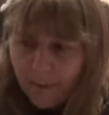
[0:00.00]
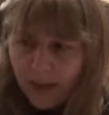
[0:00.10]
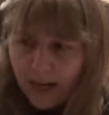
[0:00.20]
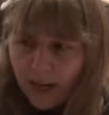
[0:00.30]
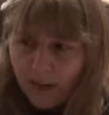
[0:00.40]

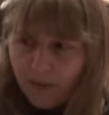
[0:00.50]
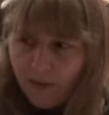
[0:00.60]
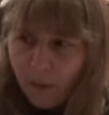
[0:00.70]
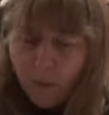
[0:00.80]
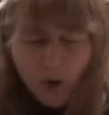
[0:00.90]
I kind of
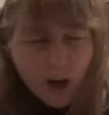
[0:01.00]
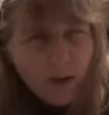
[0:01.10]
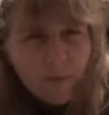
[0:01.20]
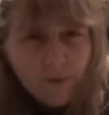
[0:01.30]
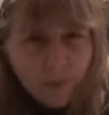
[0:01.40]
felt more
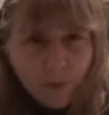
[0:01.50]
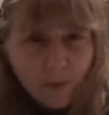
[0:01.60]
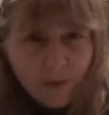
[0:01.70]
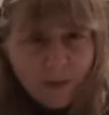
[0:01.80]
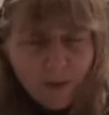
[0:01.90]
comfortable
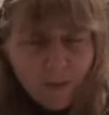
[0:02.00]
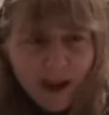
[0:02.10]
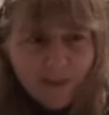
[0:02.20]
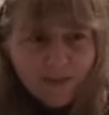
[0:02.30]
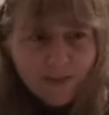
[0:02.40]
with him
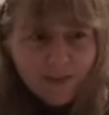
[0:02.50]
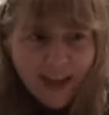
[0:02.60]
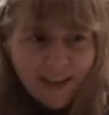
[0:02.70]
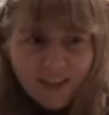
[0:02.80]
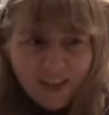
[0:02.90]
after
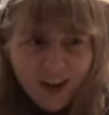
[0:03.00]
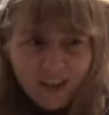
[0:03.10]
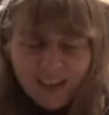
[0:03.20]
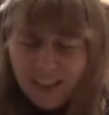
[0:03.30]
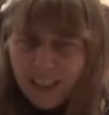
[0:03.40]
that didn't
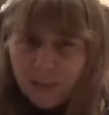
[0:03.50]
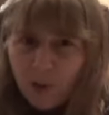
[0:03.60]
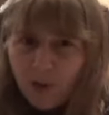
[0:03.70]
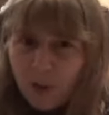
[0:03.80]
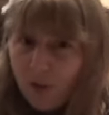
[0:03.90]
cause an
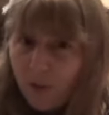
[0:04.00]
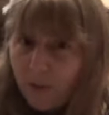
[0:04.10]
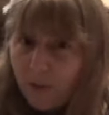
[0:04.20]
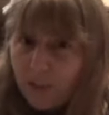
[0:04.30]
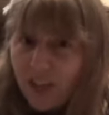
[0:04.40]
explosion or
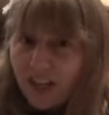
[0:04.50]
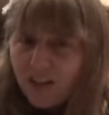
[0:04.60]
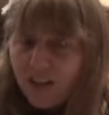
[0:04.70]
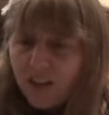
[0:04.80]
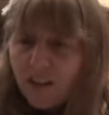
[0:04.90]

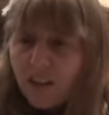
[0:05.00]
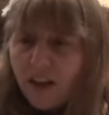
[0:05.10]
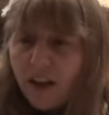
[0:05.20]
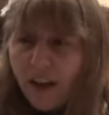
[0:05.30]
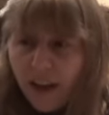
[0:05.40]
rejection.
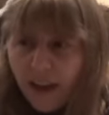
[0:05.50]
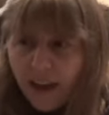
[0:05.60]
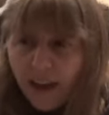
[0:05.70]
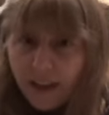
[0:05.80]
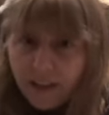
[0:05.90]

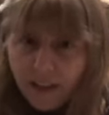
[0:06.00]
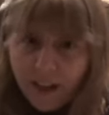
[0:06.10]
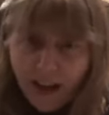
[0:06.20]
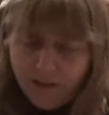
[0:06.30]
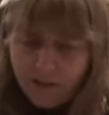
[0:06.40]
And
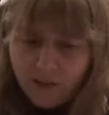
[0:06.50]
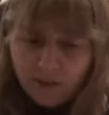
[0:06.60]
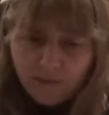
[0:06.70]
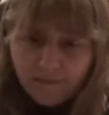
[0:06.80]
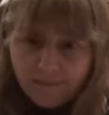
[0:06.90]

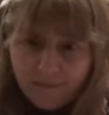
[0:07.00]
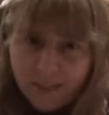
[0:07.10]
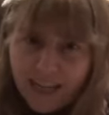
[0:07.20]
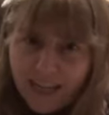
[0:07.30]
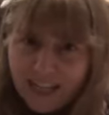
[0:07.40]
after the
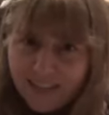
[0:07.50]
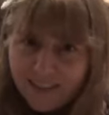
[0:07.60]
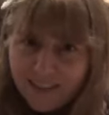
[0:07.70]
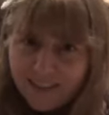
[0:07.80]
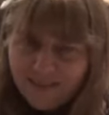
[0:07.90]

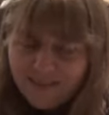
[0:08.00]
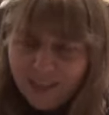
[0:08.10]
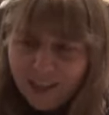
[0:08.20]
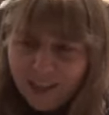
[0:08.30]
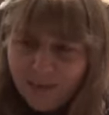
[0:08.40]
Denny's
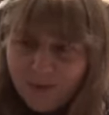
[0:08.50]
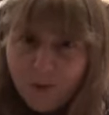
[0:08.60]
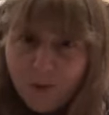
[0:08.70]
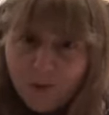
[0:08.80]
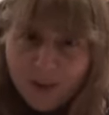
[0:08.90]

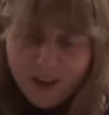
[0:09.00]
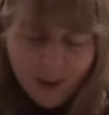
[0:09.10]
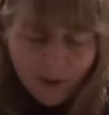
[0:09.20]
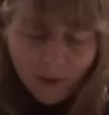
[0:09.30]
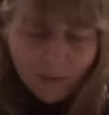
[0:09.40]
food,
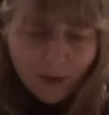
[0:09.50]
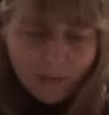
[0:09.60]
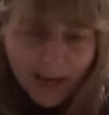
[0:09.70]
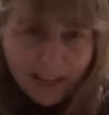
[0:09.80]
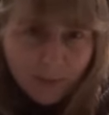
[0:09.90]
we went
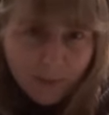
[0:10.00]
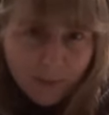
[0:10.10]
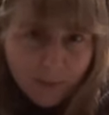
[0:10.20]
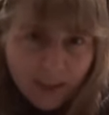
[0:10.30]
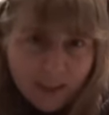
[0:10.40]
back to my
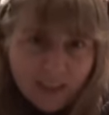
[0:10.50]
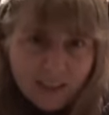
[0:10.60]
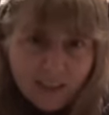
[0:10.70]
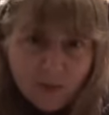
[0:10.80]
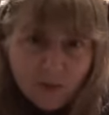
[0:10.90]

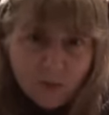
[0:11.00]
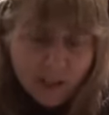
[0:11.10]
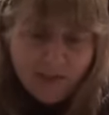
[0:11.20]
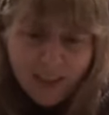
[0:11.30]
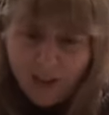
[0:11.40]
place to
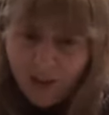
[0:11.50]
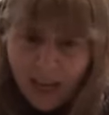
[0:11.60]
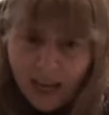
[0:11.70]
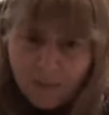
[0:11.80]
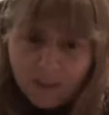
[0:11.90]
play video
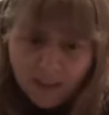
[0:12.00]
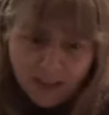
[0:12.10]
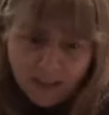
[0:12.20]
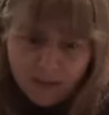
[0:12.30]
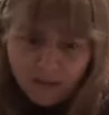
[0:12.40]
games, and
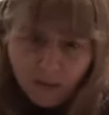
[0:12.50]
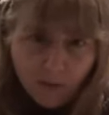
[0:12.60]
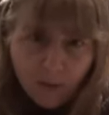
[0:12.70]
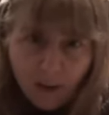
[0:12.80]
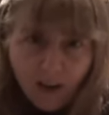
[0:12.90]
that's,
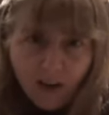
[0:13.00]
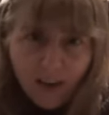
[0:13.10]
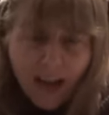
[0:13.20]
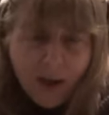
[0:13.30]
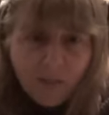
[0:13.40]
really all
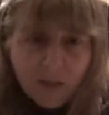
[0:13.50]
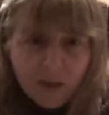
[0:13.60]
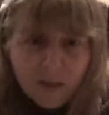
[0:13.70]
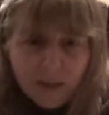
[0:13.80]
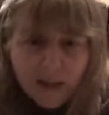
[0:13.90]
that
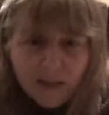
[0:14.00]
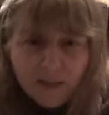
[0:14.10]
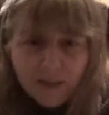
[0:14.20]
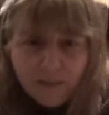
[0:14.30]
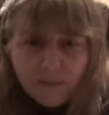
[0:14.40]
happened. But